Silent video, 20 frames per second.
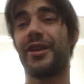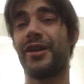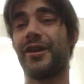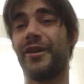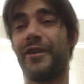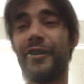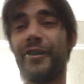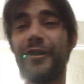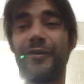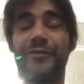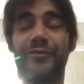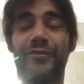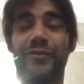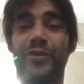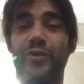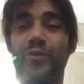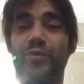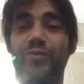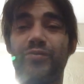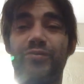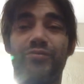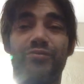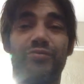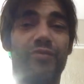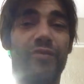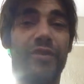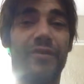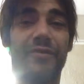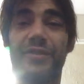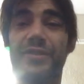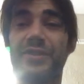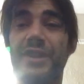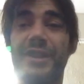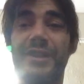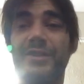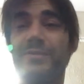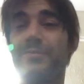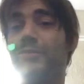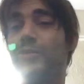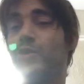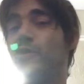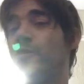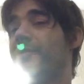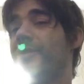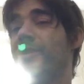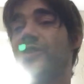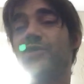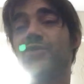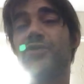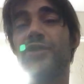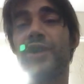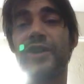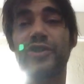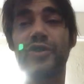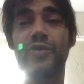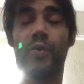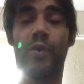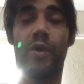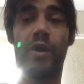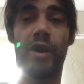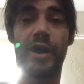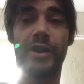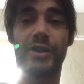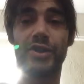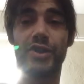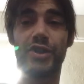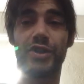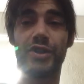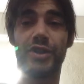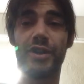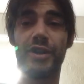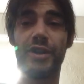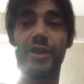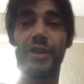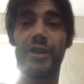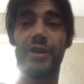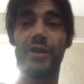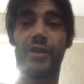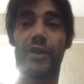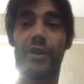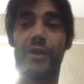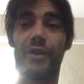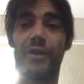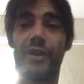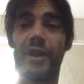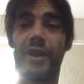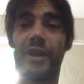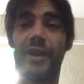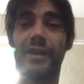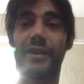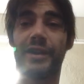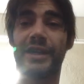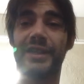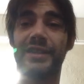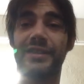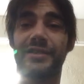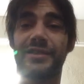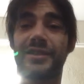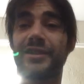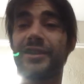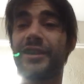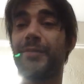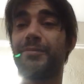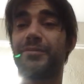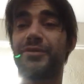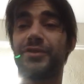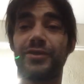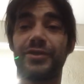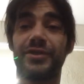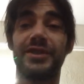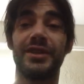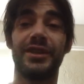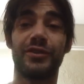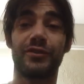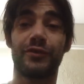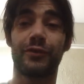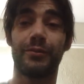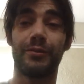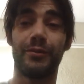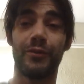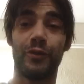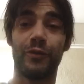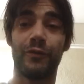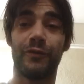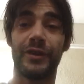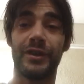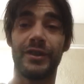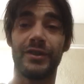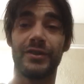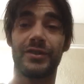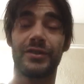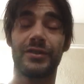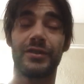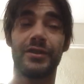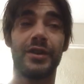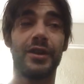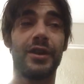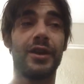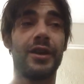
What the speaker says: If there's any movies I should watch, or clips or scenes from movies,